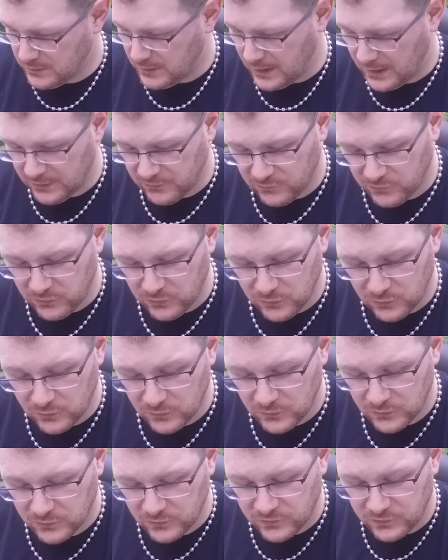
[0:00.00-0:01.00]
As you
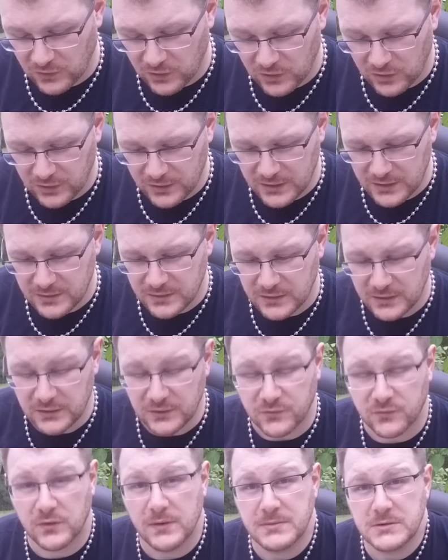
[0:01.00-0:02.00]
saw in the
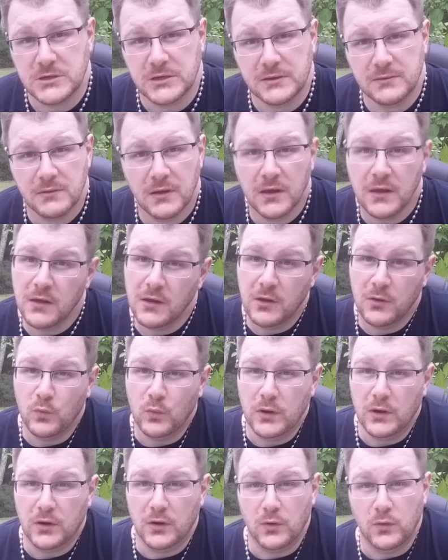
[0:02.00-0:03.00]
description,
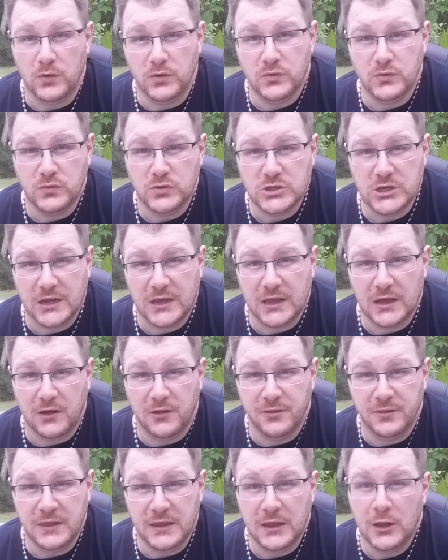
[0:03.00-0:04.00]
we are going to check
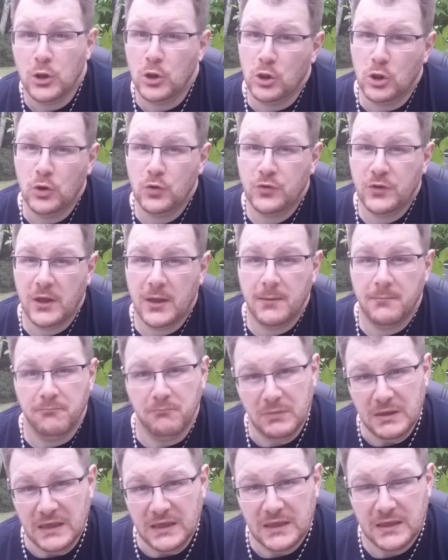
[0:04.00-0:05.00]
out the Lotah
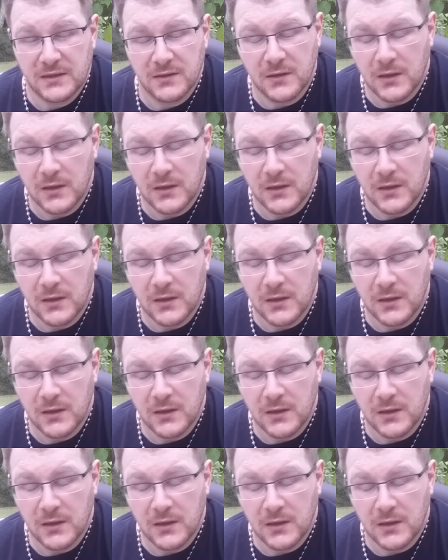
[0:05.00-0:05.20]
Bih.